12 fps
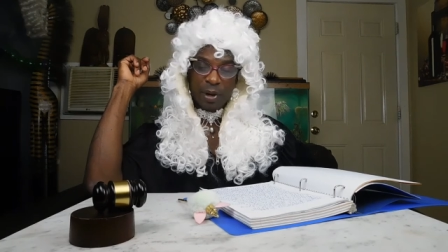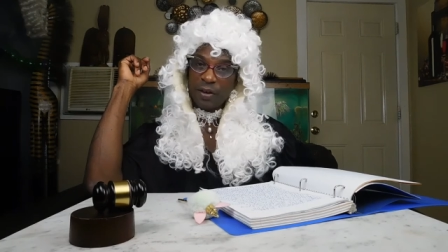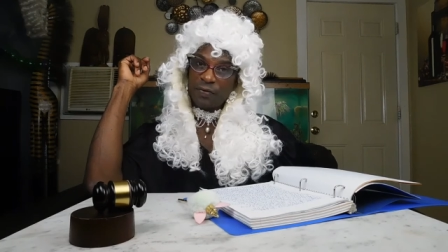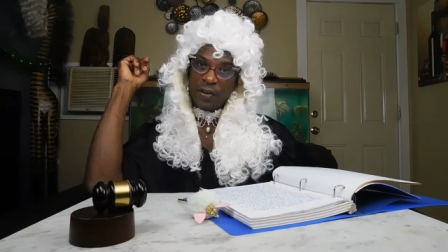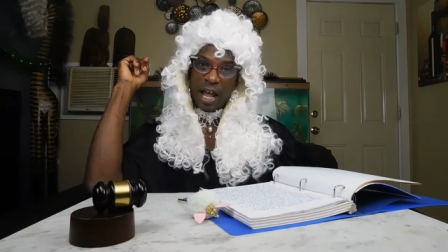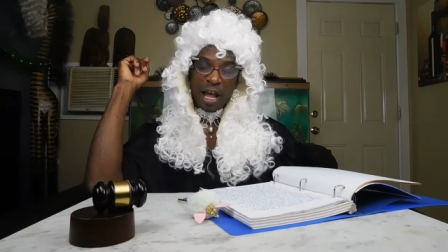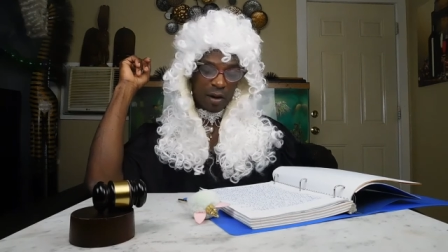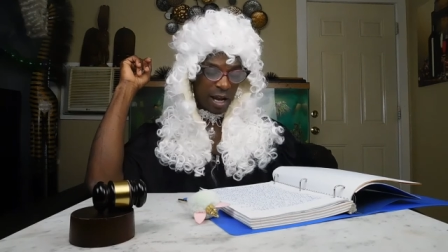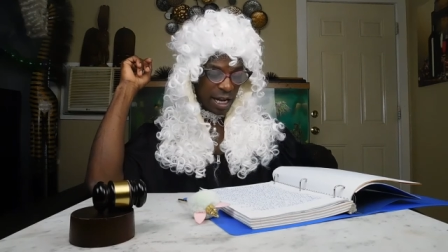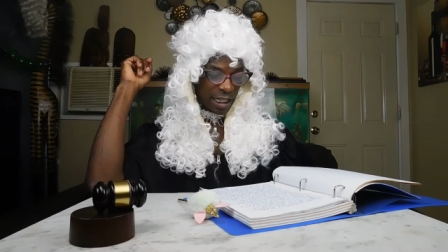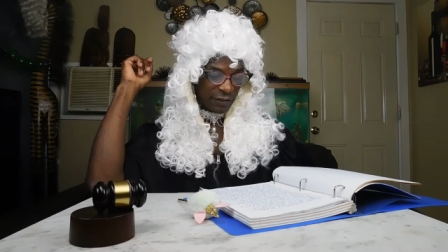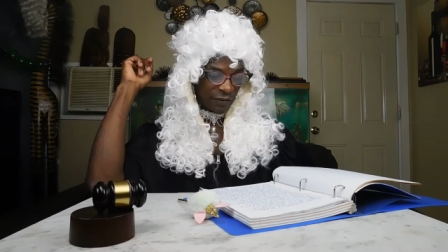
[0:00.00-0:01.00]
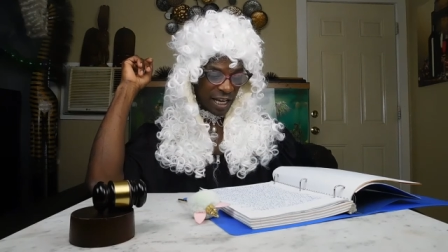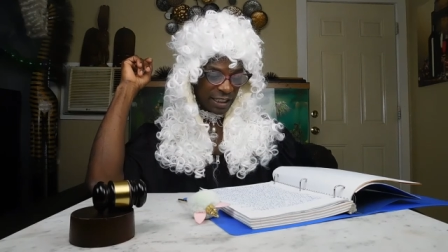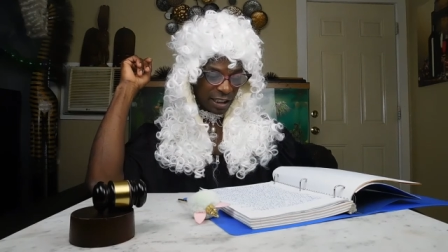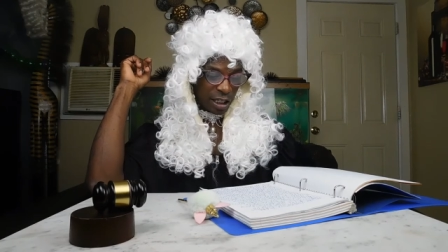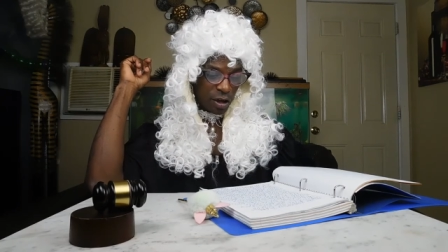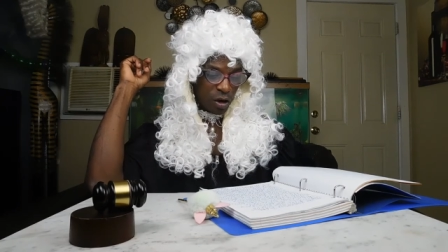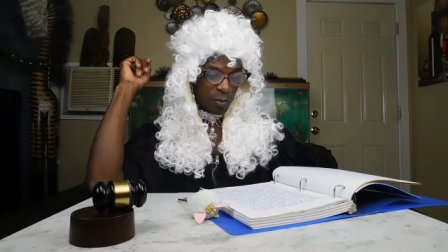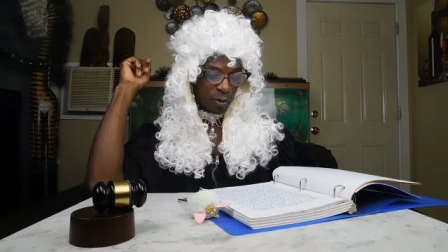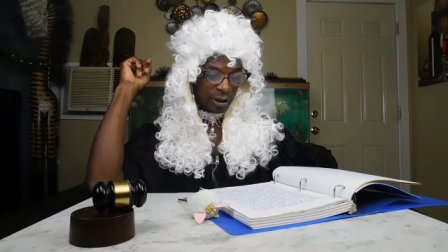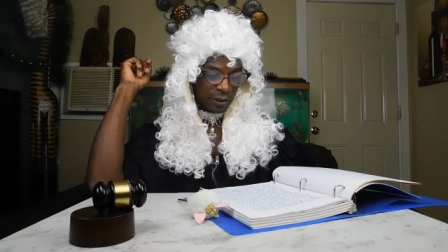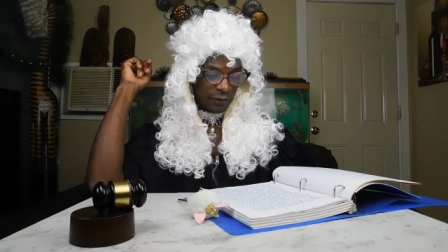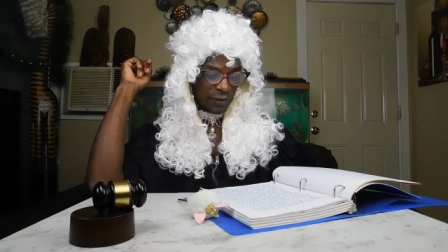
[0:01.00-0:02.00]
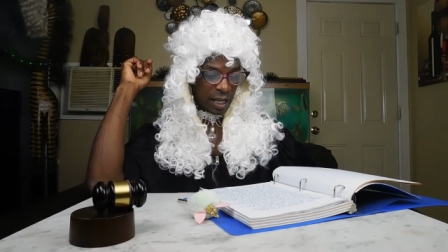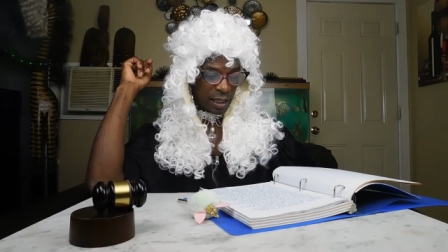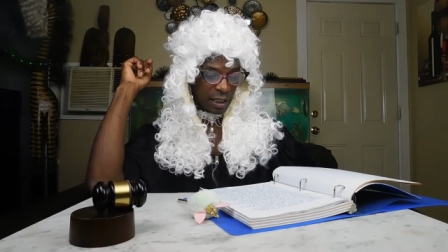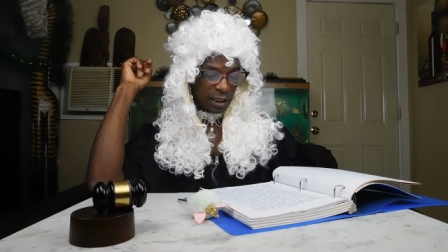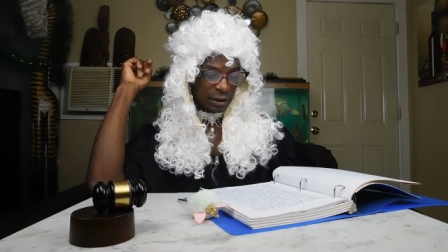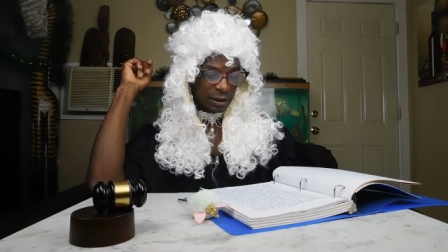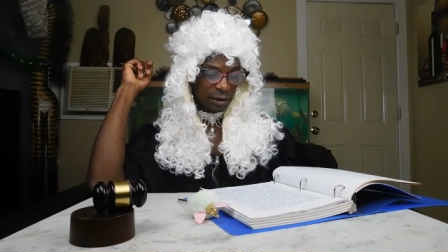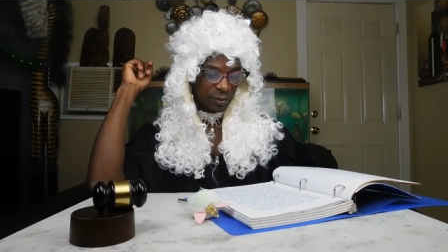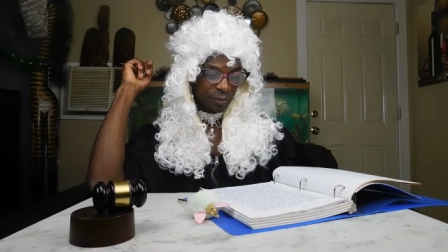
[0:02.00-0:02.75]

been found and is facing numerous felonies.